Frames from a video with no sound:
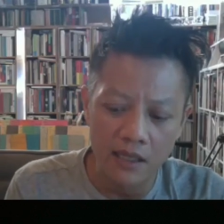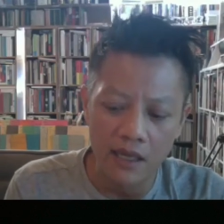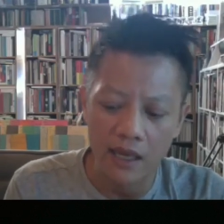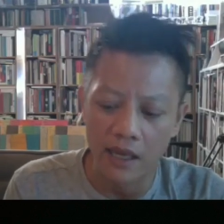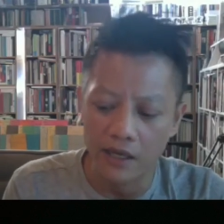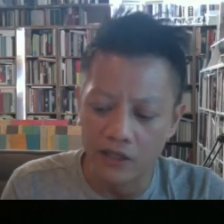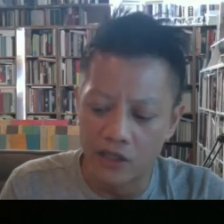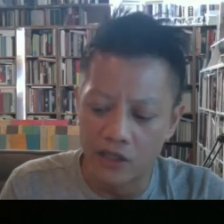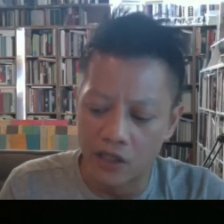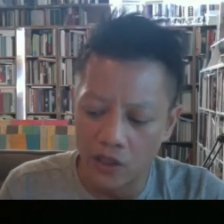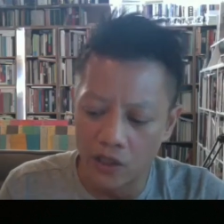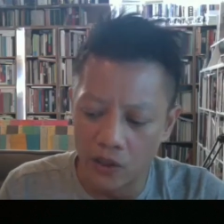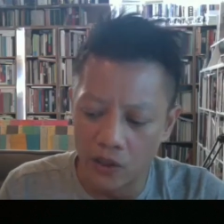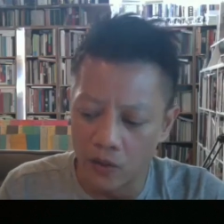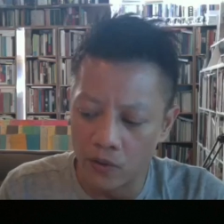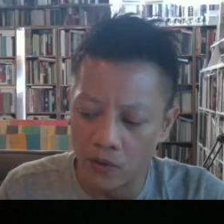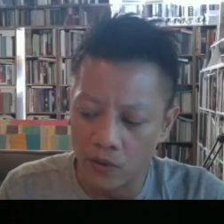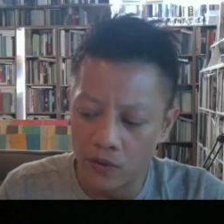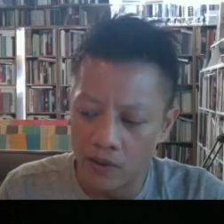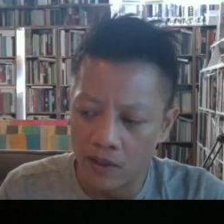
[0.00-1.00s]
and
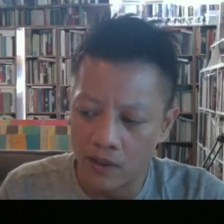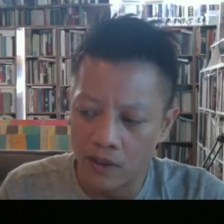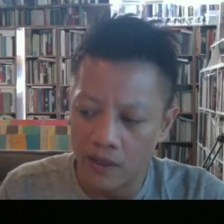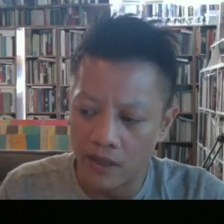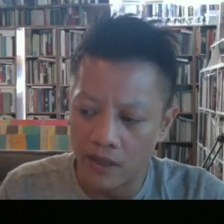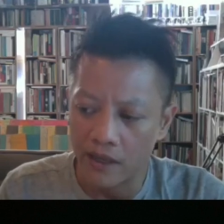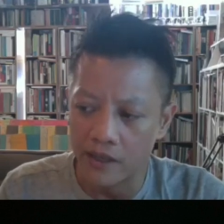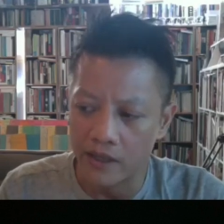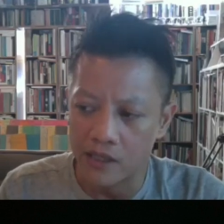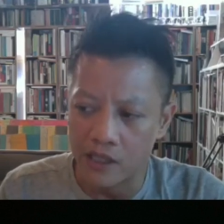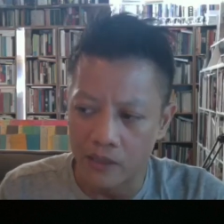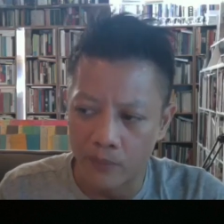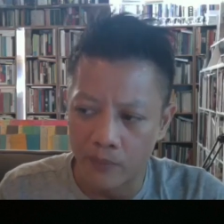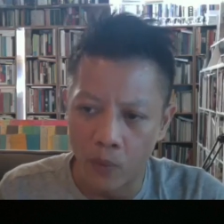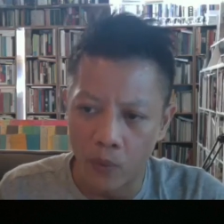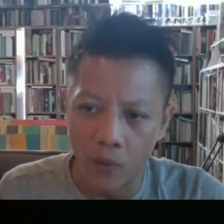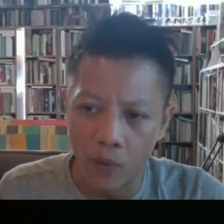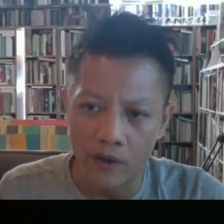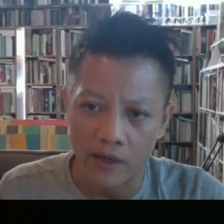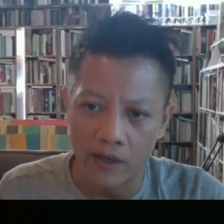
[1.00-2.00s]
two, in
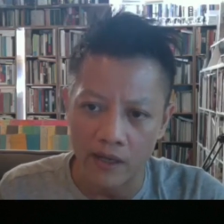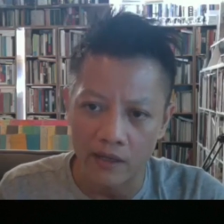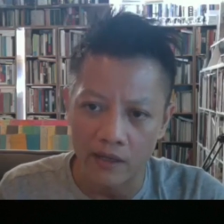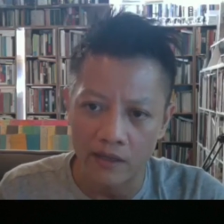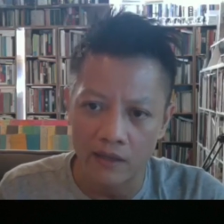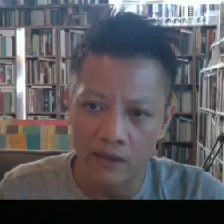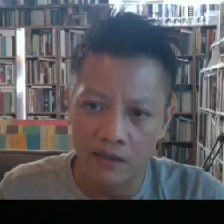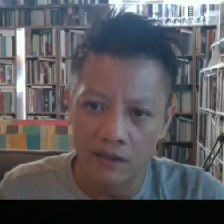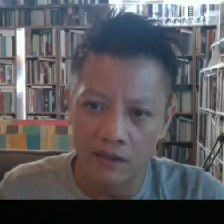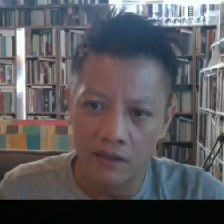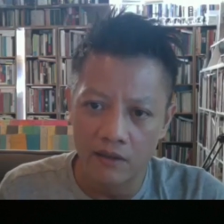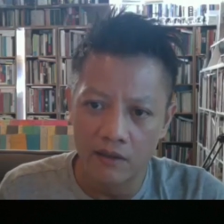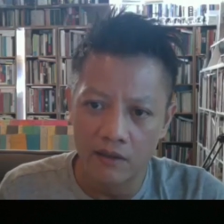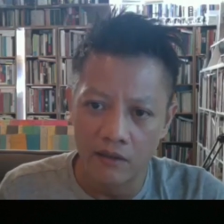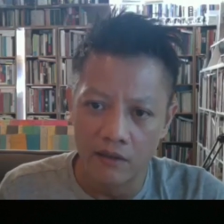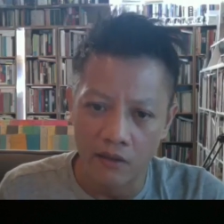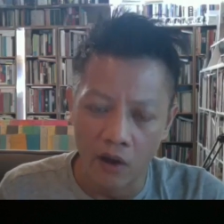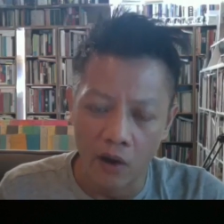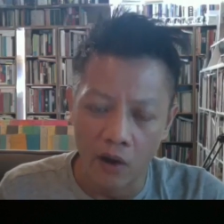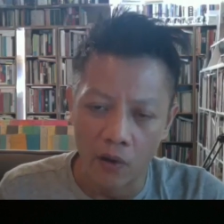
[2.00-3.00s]
supporting
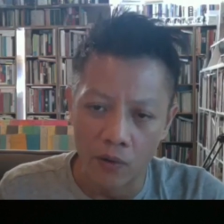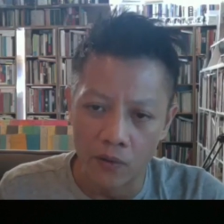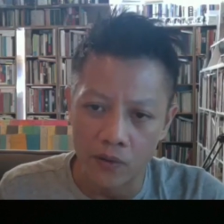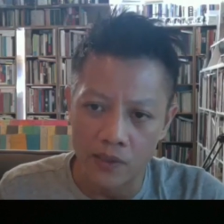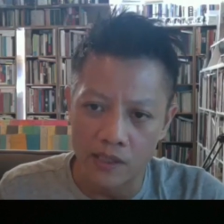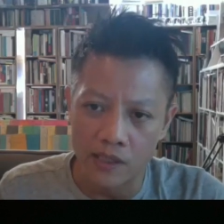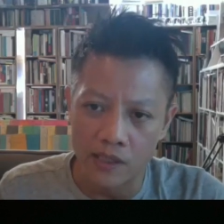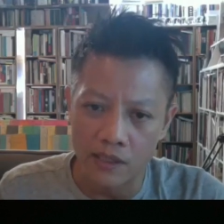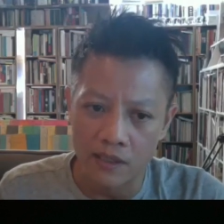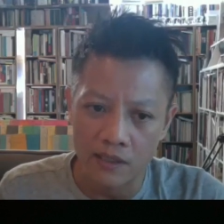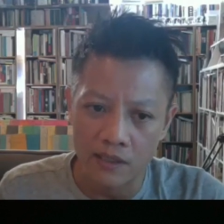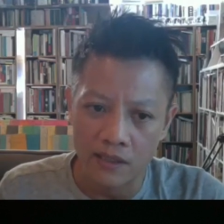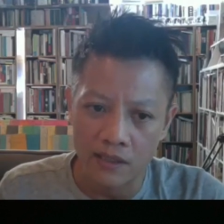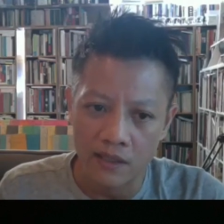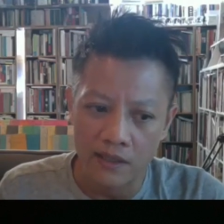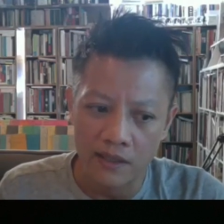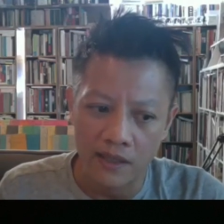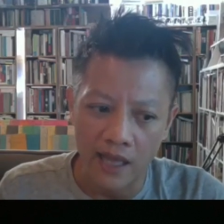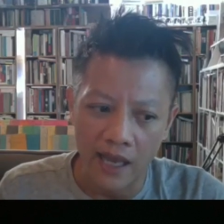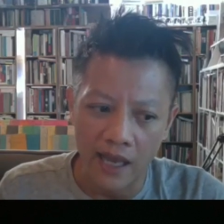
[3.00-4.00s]
those
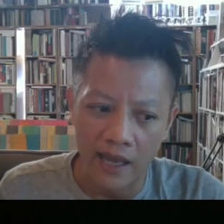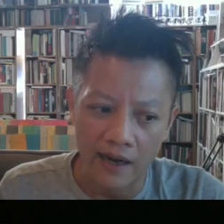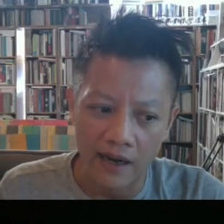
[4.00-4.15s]
that